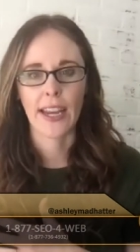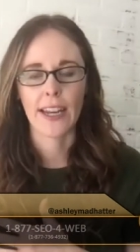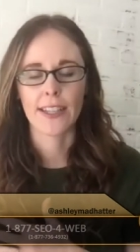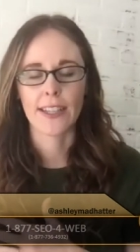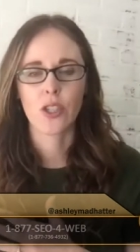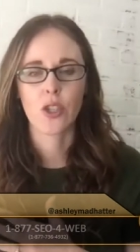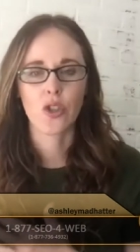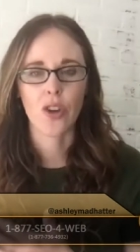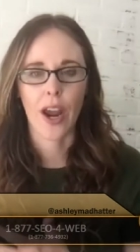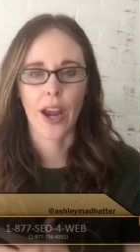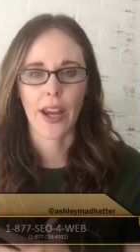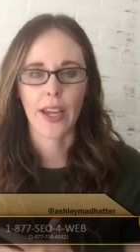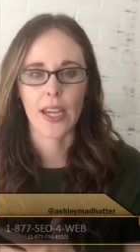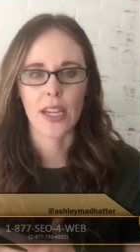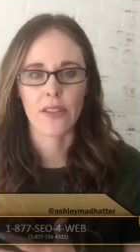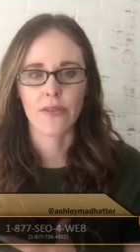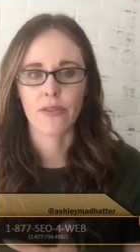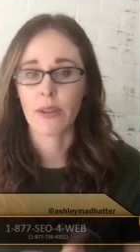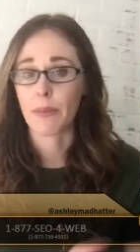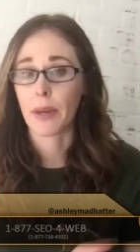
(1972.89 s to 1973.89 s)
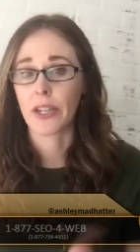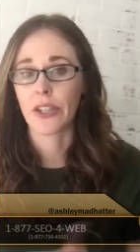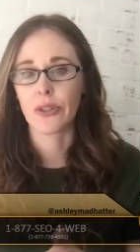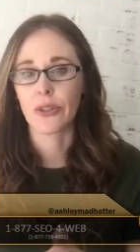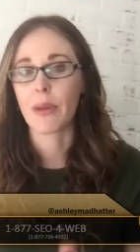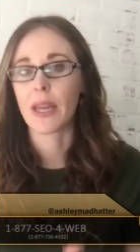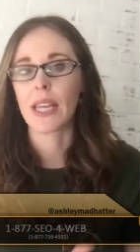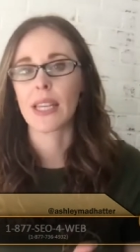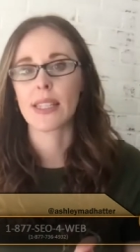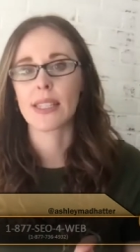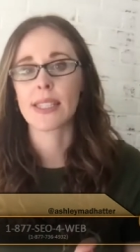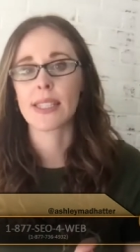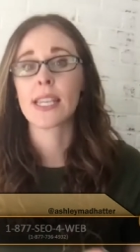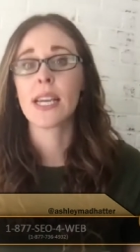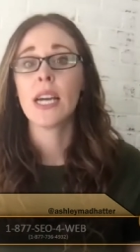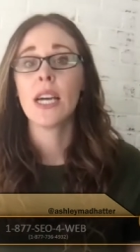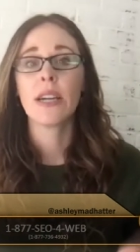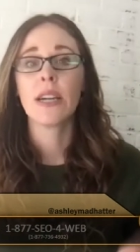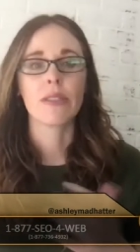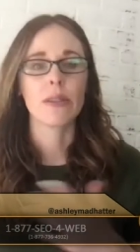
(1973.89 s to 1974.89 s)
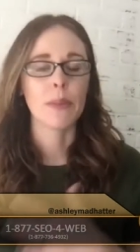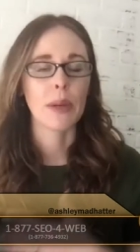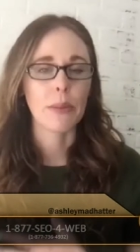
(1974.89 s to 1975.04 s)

and it's tracking for my domains, mm-hmm.